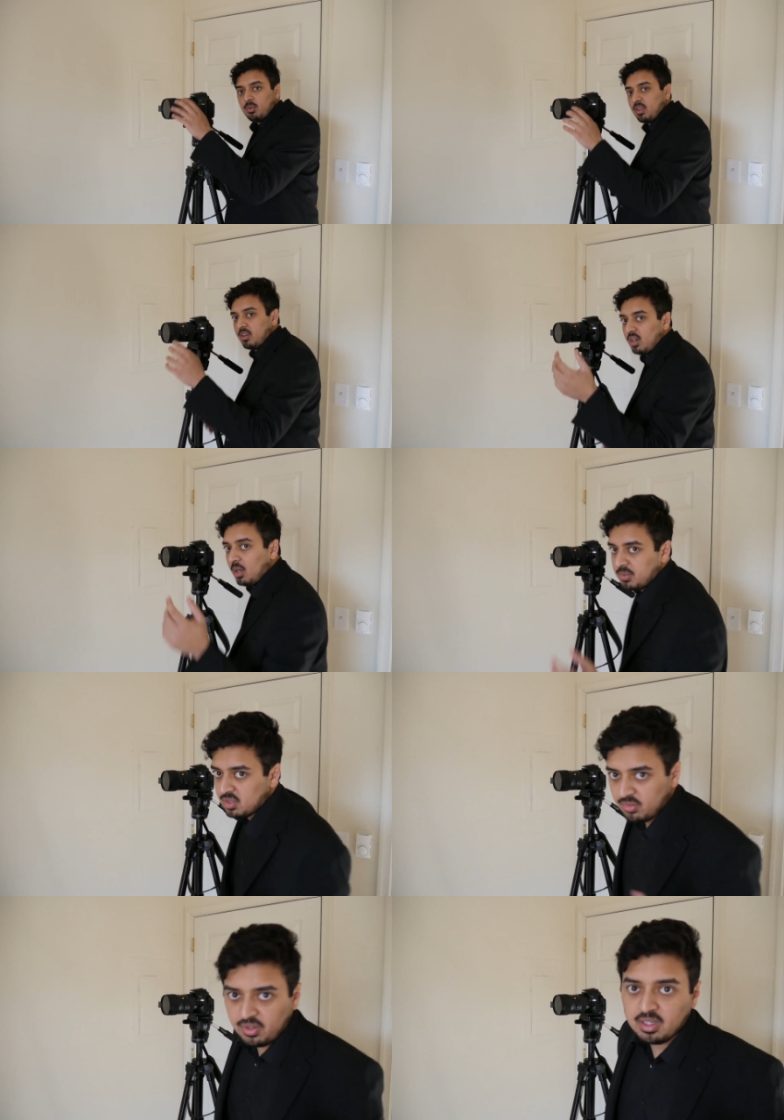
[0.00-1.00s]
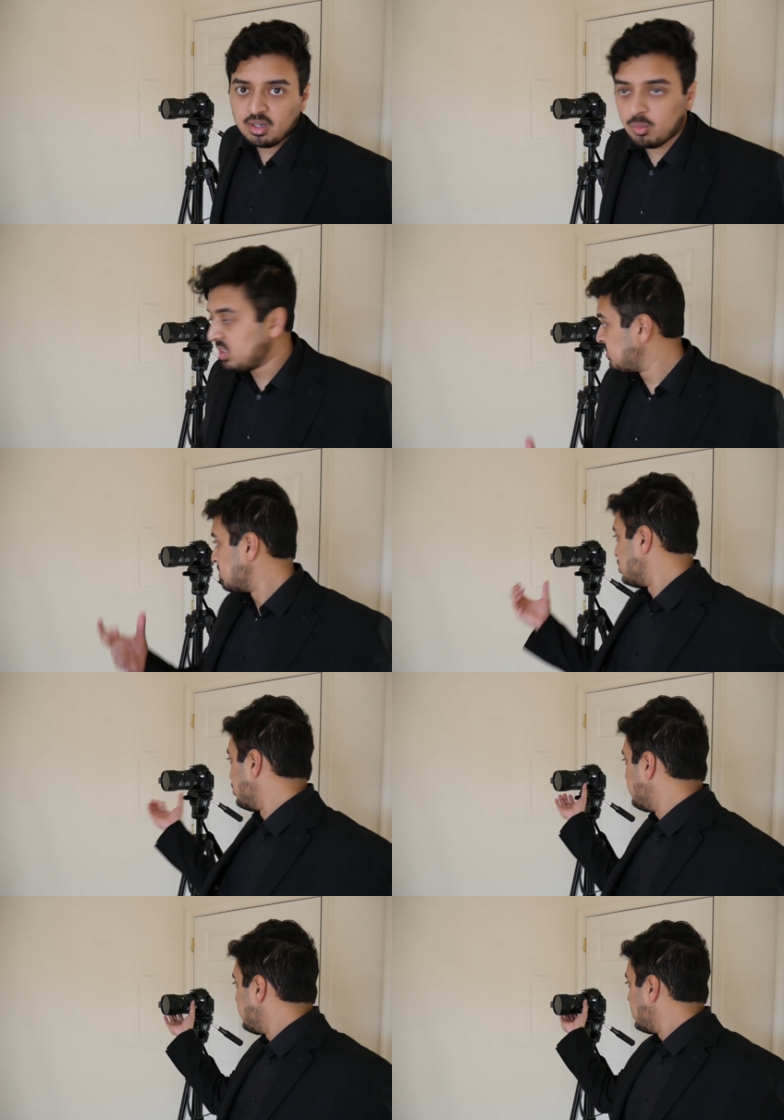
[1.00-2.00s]
One of the knobs, you'll find out, one is for
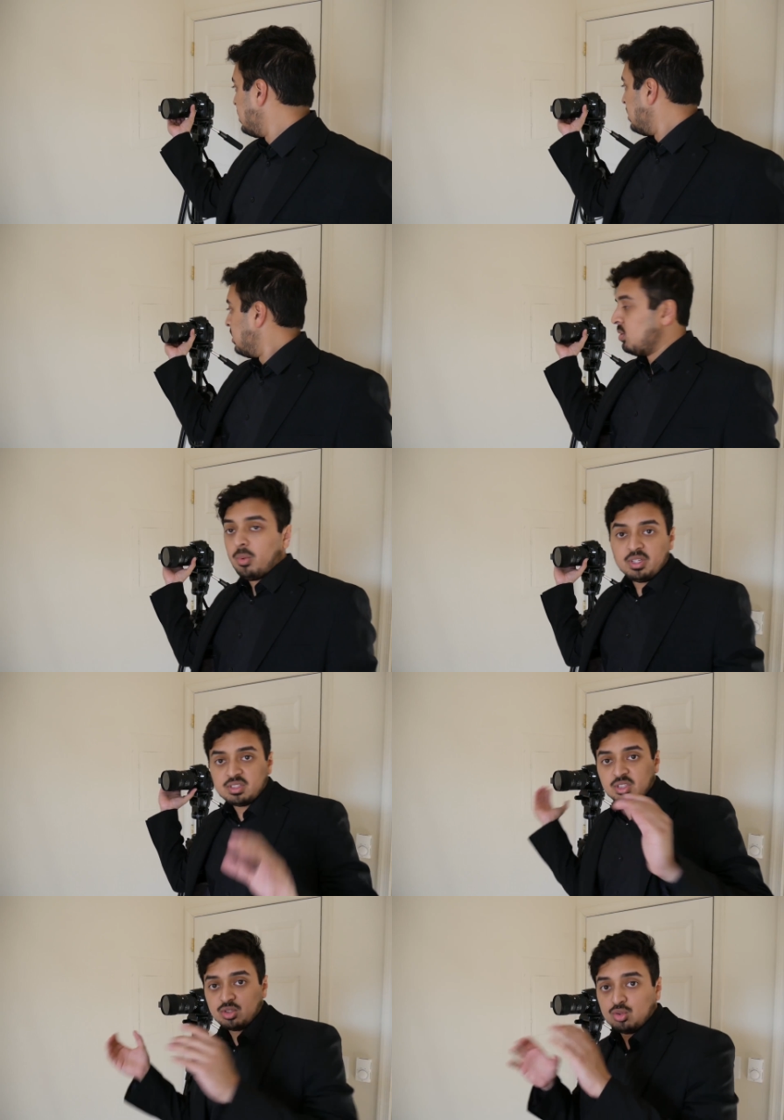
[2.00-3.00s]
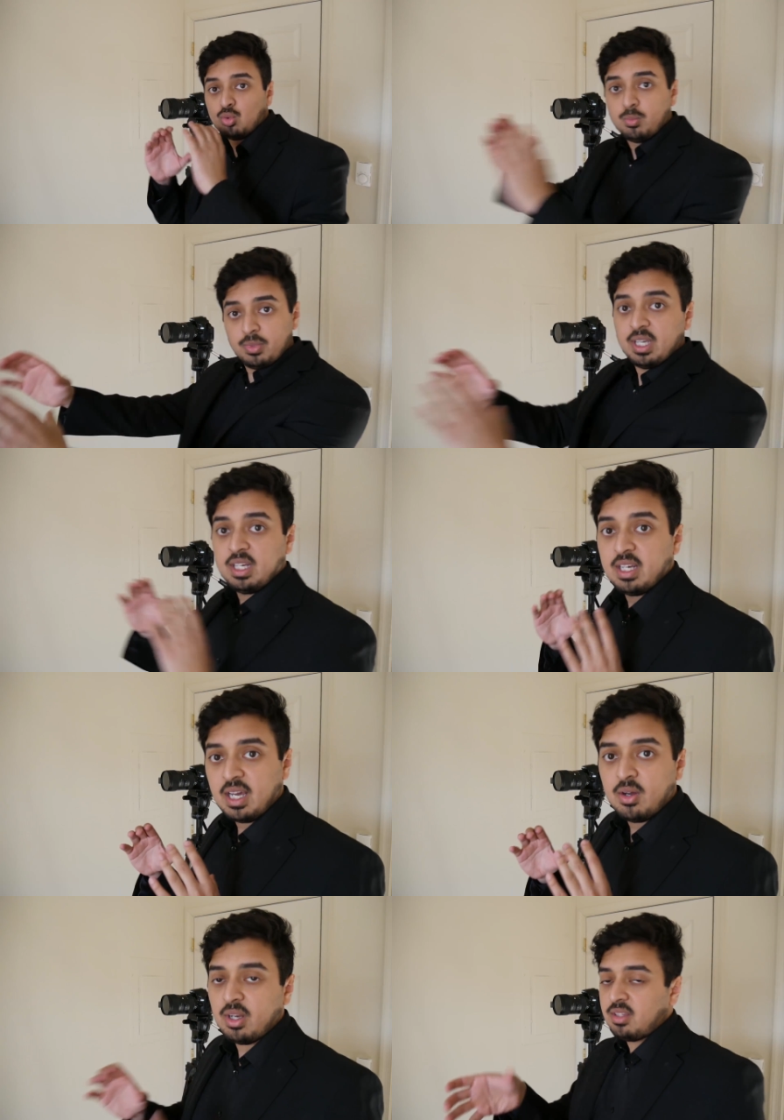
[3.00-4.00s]
zoom, one is to zoom in and
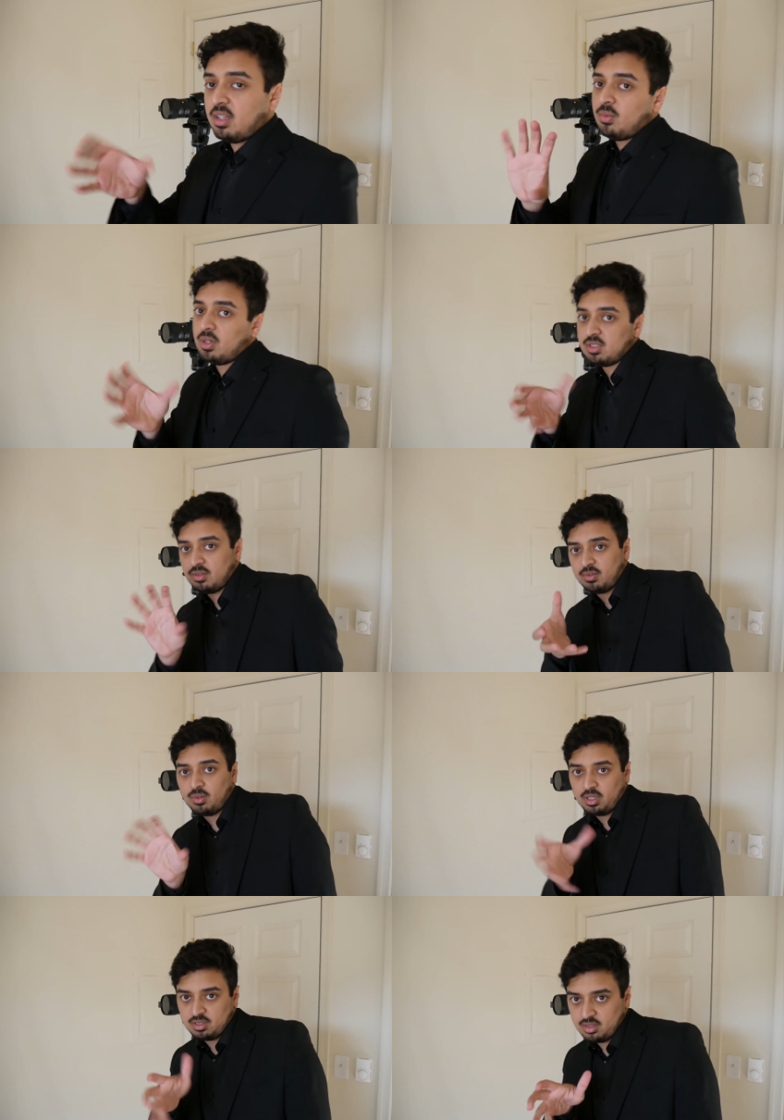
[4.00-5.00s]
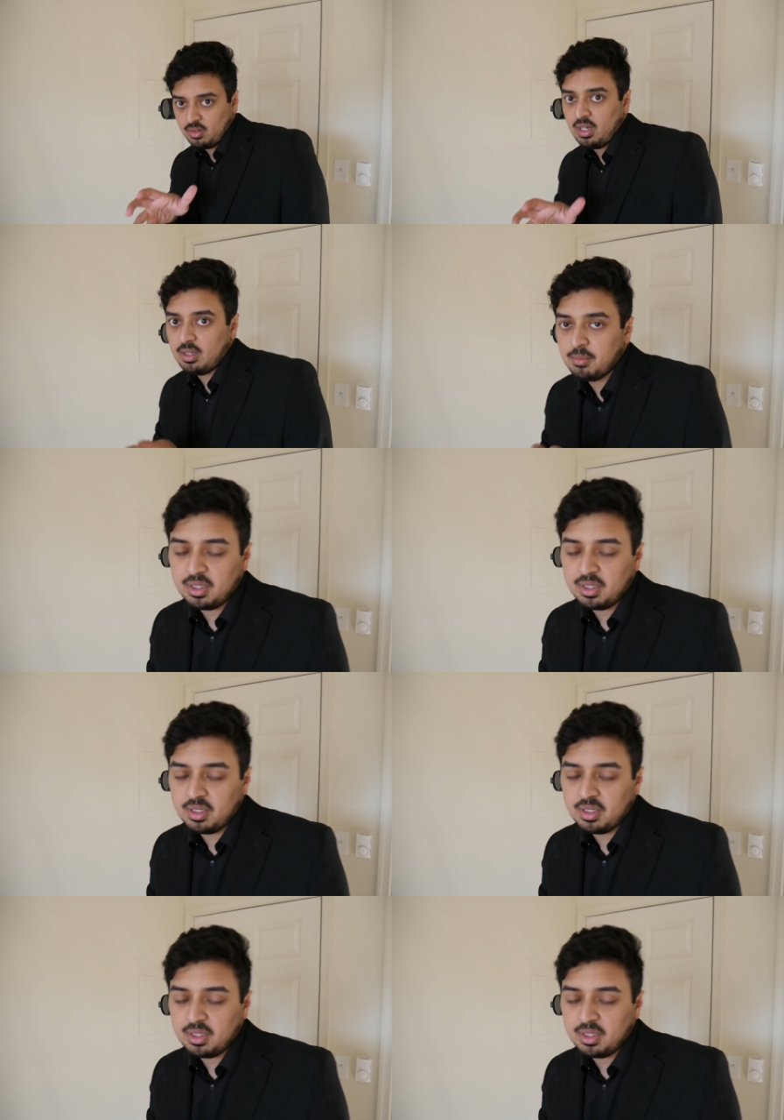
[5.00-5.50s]
out, and the other one is to focus, all right?